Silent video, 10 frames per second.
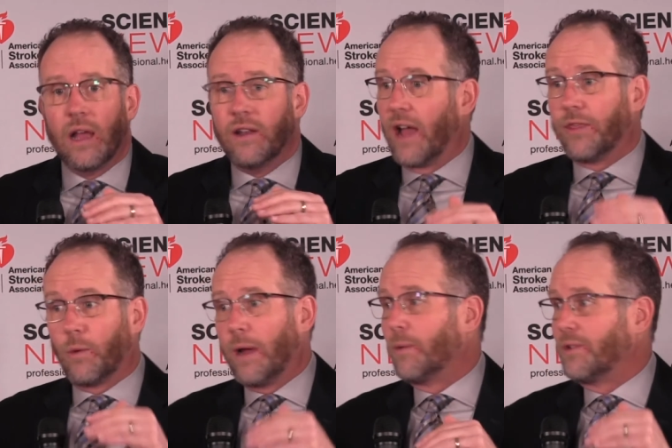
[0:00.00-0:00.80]
Not the
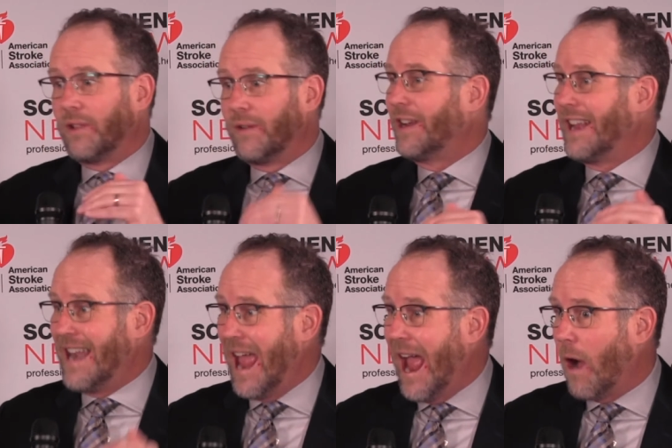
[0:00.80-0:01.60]
way we're delivering it
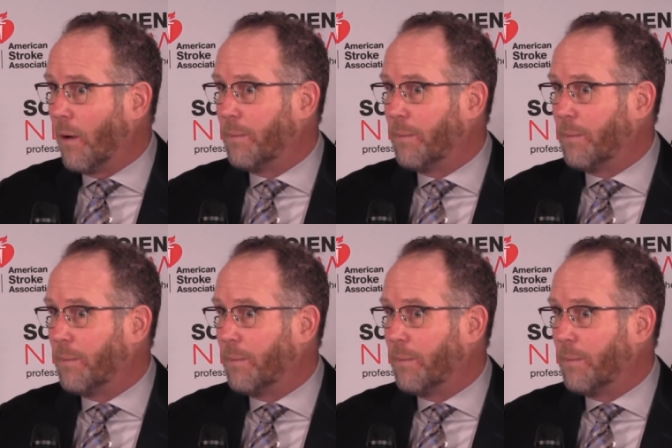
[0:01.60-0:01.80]
now,